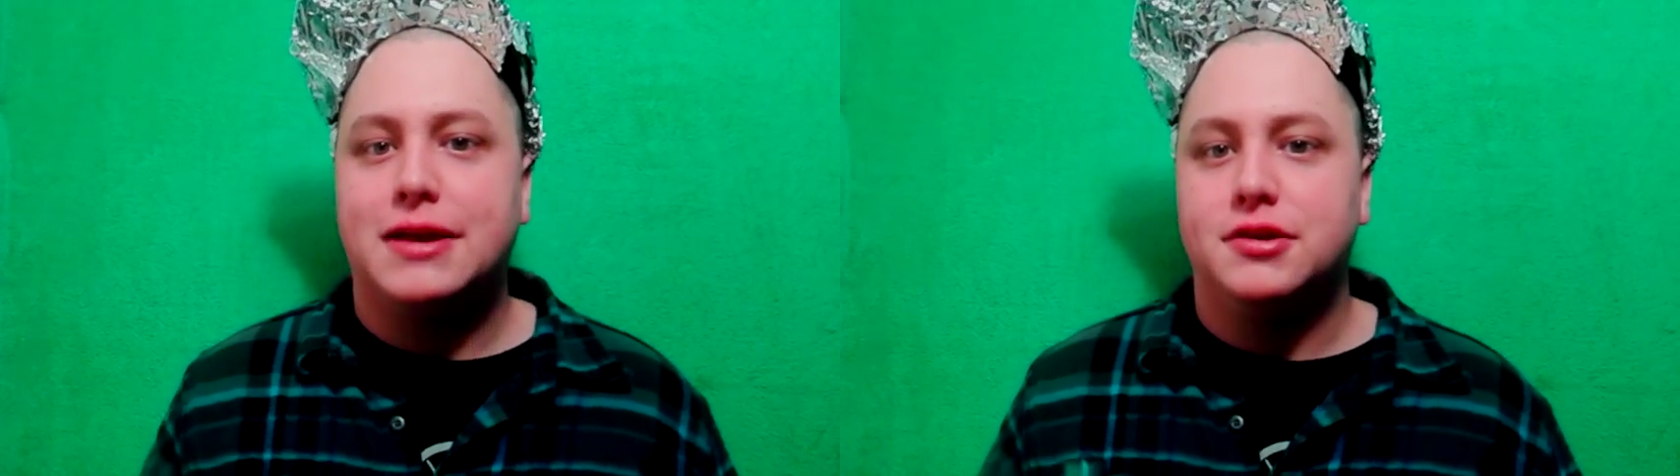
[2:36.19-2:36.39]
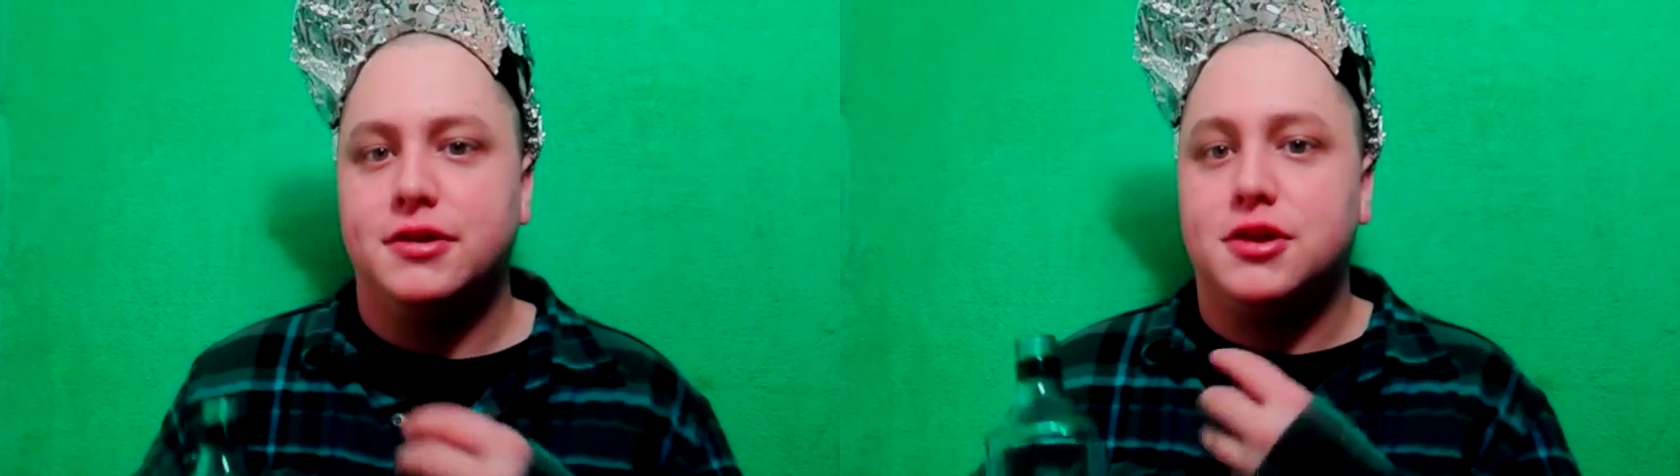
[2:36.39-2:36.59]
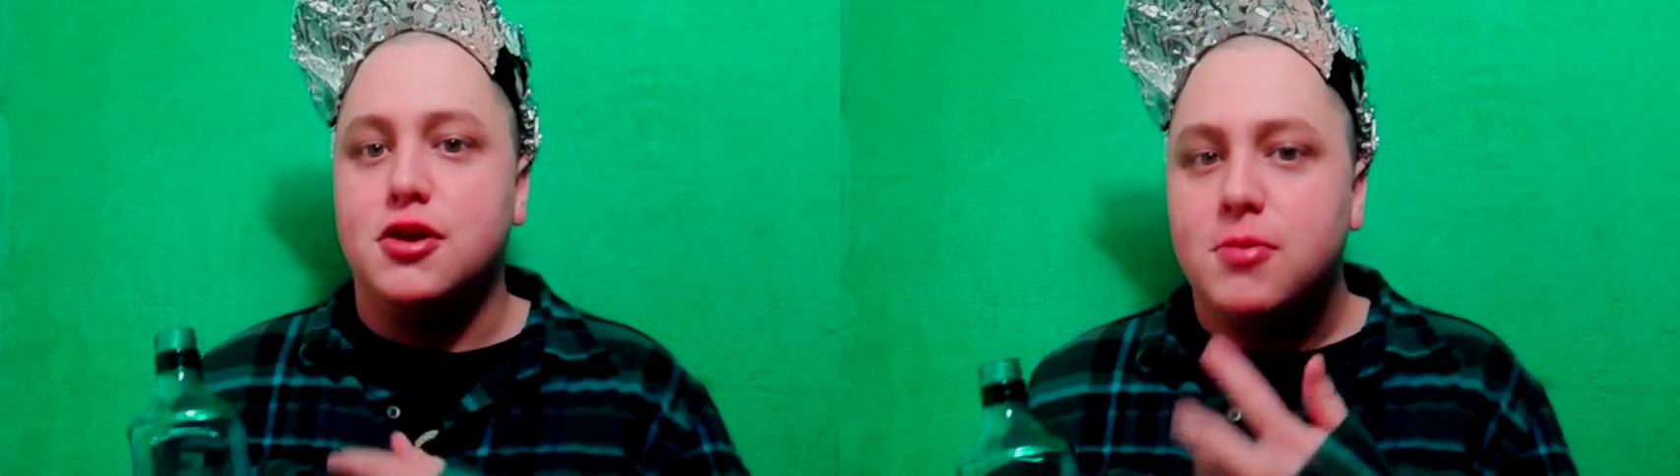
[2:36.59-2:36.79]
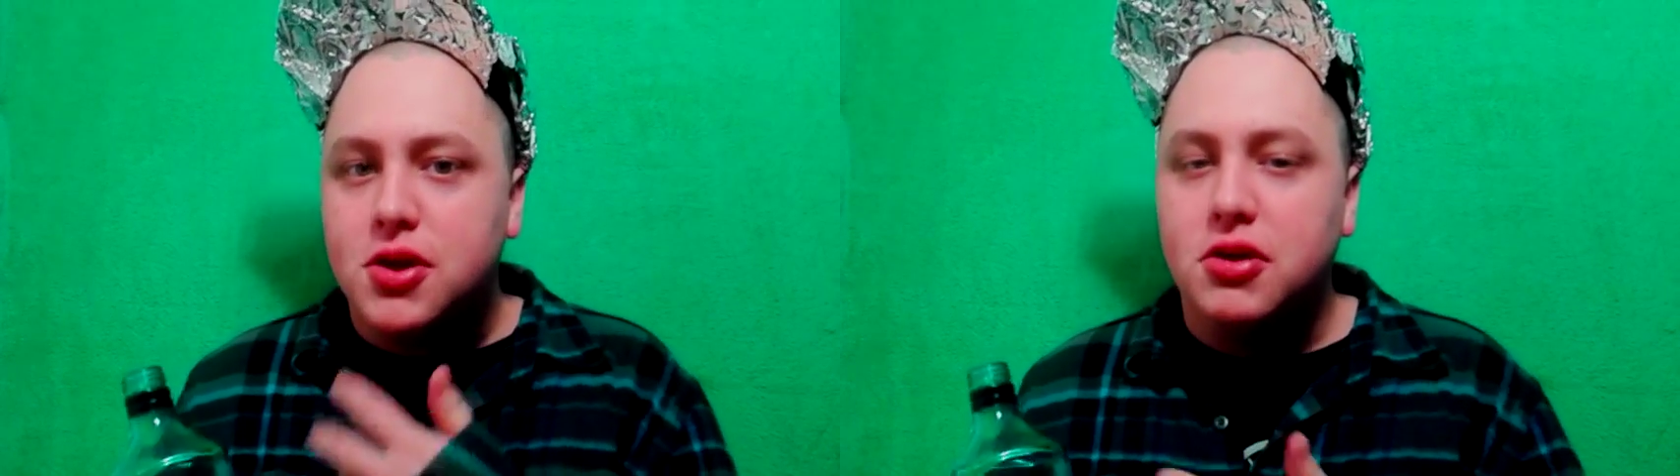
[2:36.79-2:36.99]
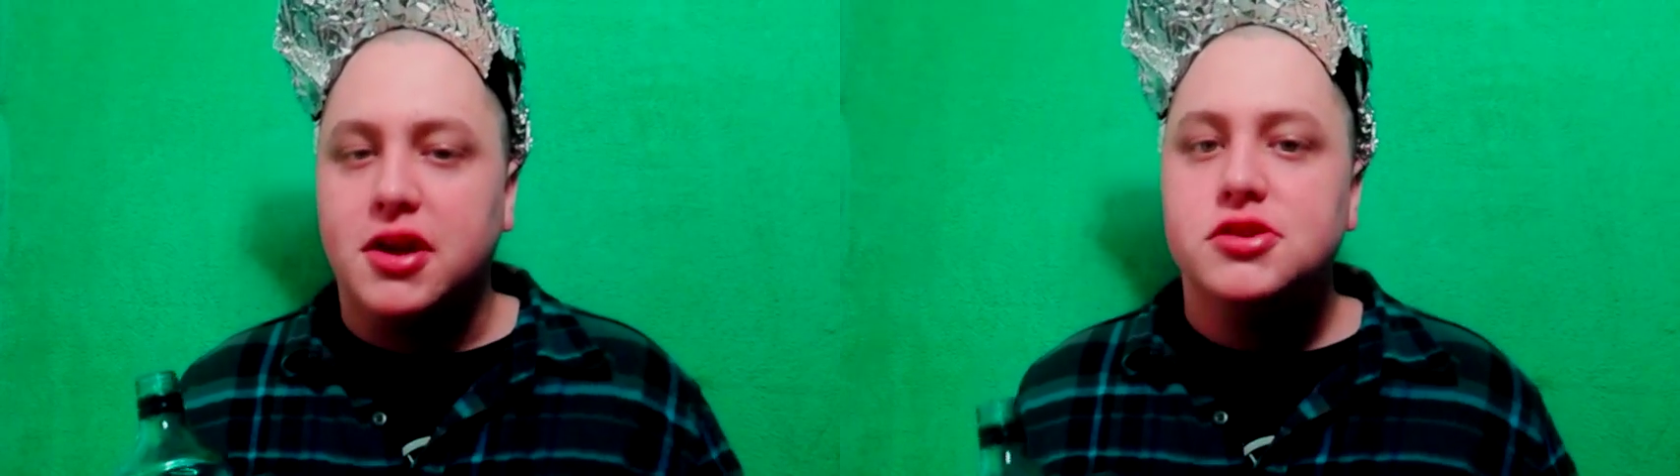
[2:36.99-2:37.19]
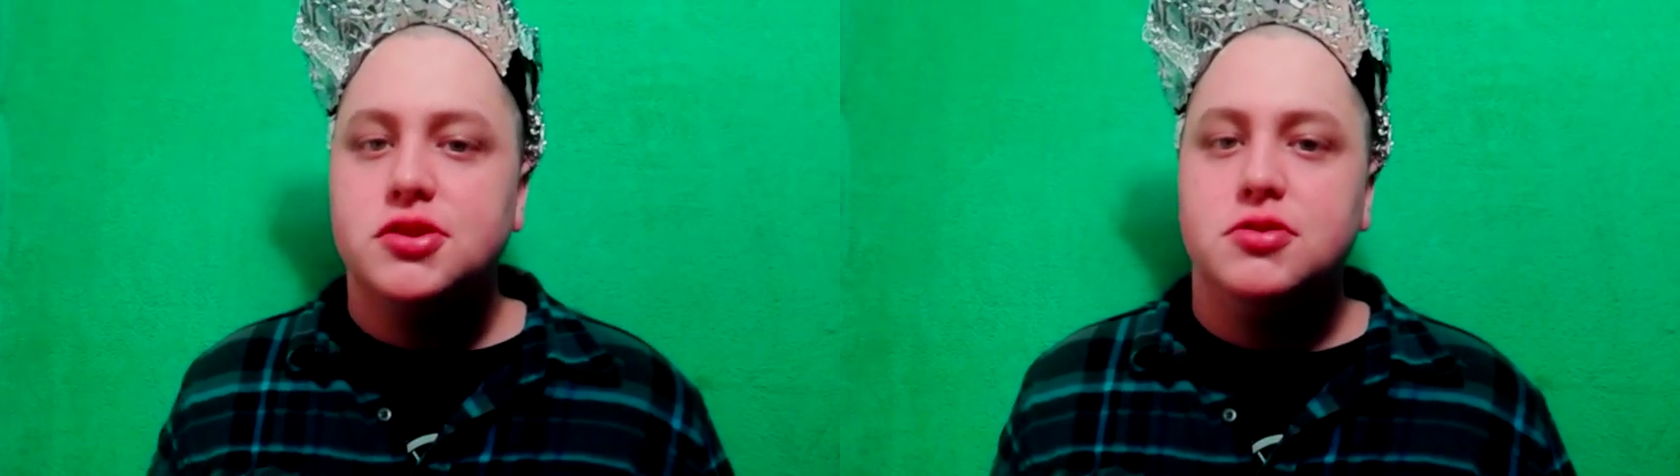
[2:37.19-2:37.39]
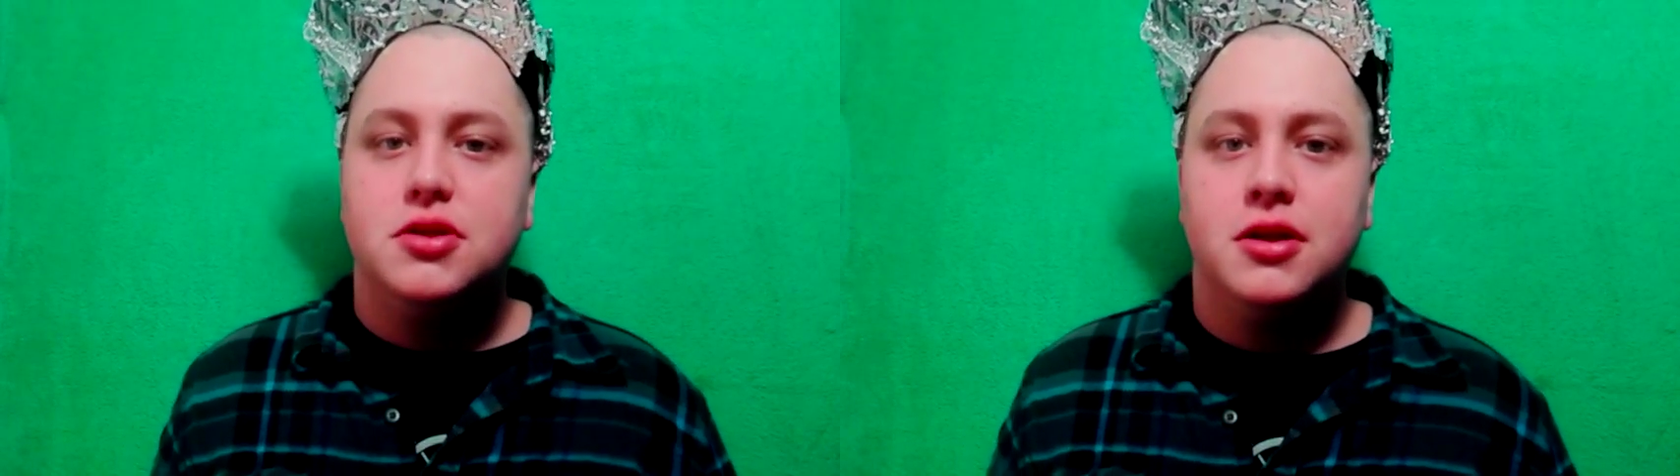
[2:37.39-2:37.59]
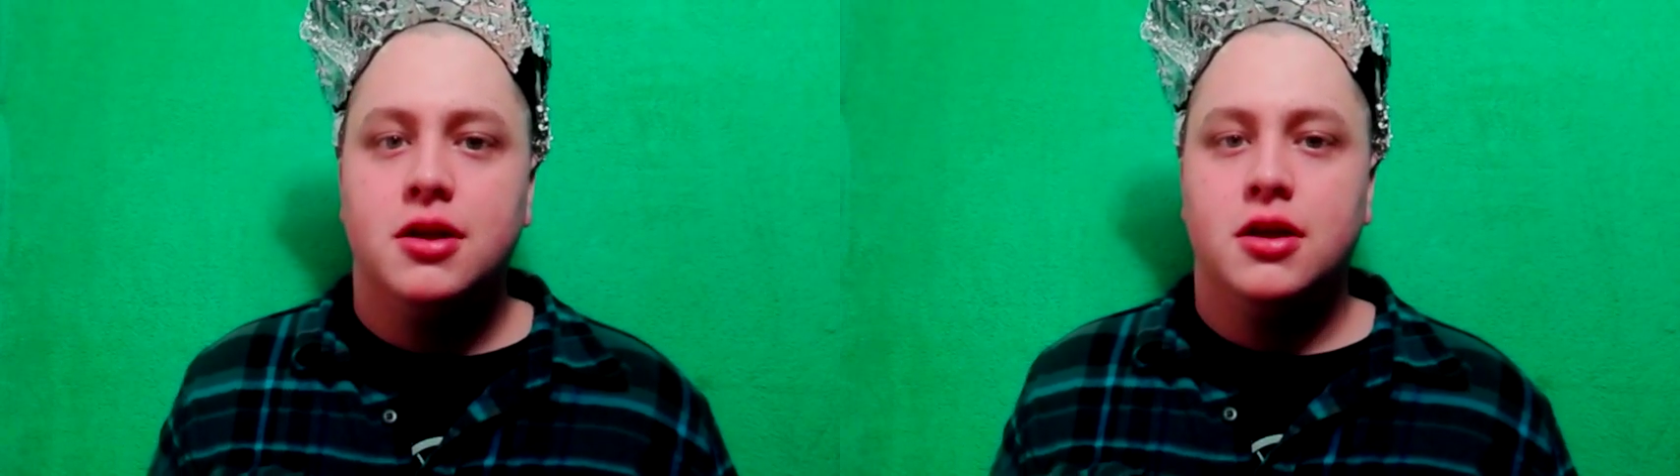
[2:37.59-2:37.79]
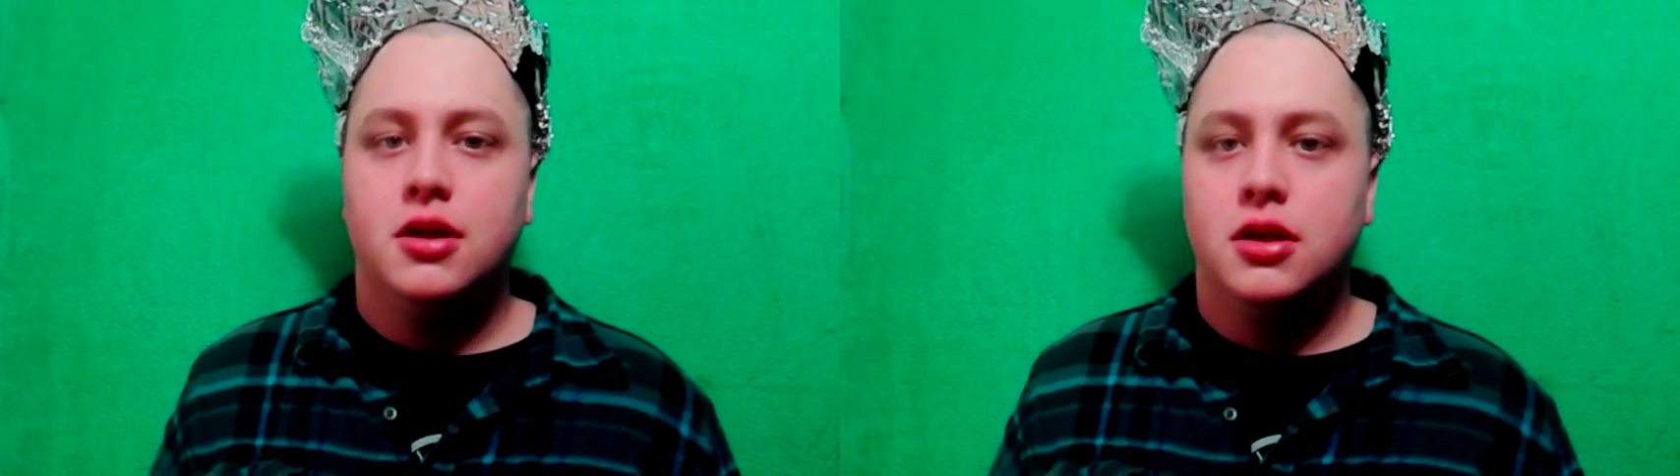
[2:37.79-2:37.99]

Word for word: actor Cuba Gooding Jr.